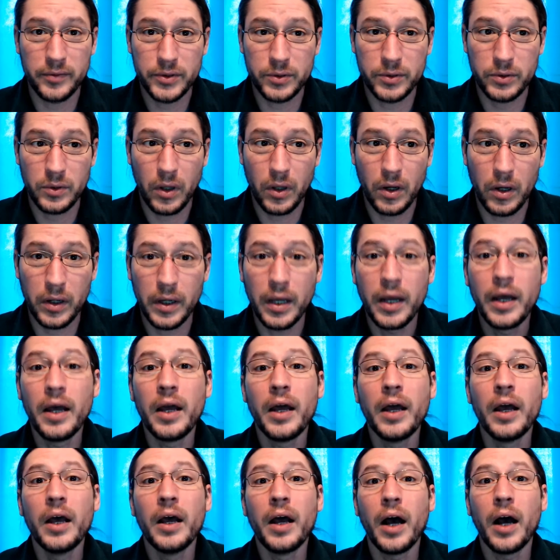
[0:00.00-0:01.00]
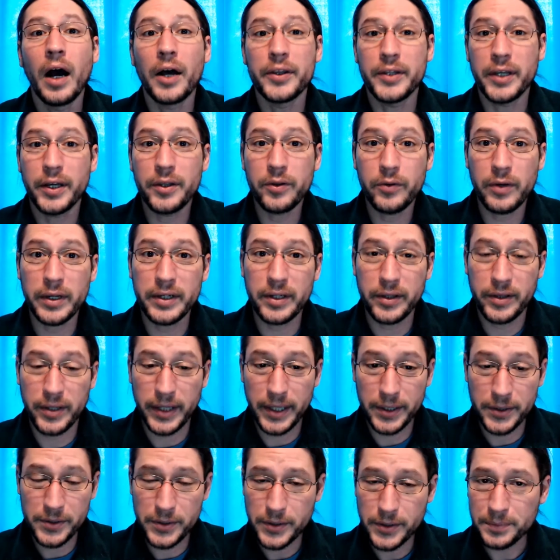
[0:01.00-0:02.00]
long. On the other end of
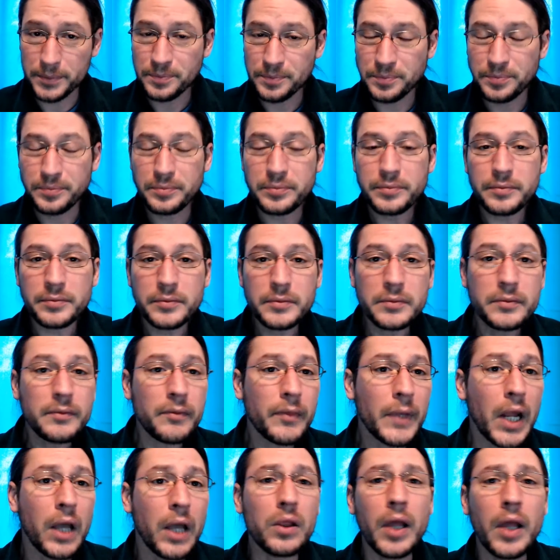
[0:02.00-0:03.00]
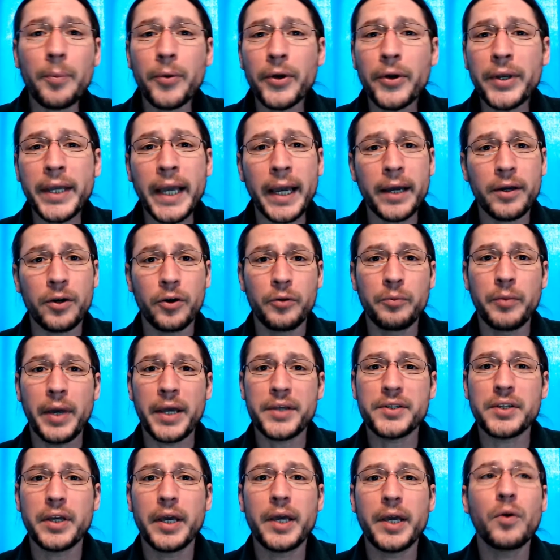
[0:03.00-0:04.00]
things, a leopard gecko
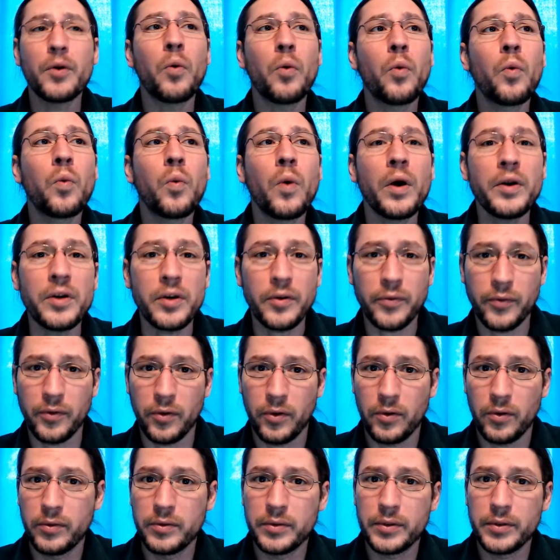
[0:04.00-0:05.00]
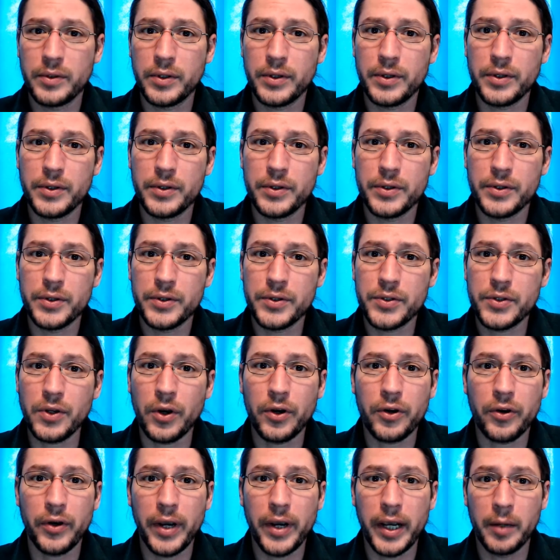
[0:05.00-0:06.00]
makes a wonderful
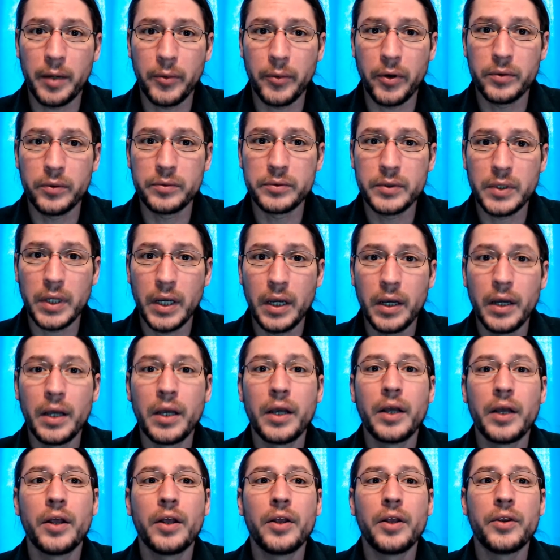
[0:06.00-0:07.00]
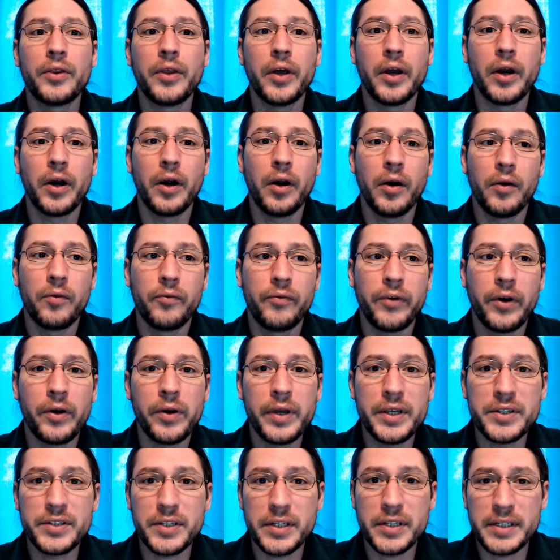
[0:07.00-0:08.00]
starter animal. They're very
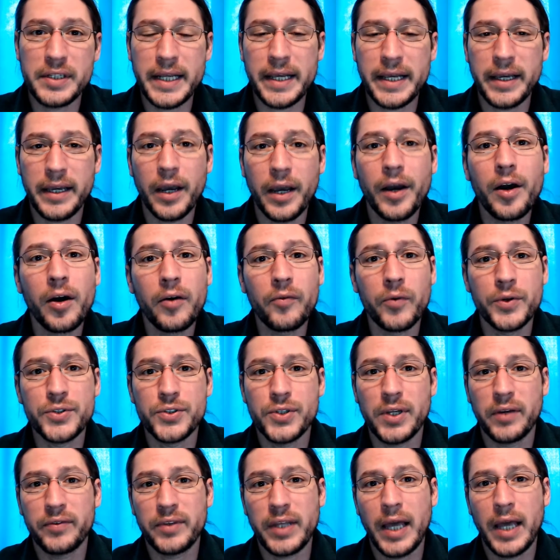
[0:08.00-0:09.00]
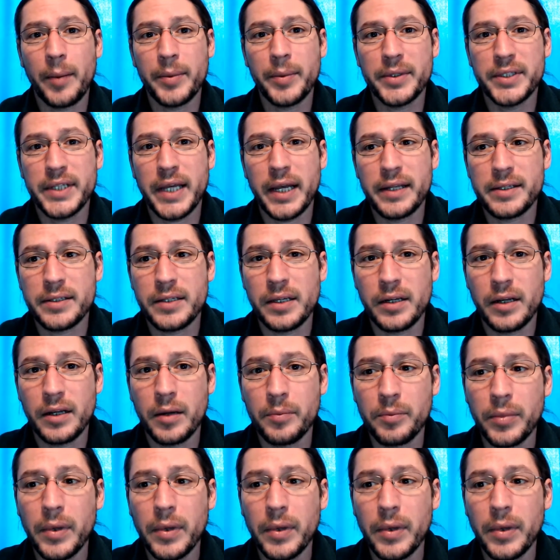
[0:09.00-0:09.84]
easy to take care of once you have the habitat set up.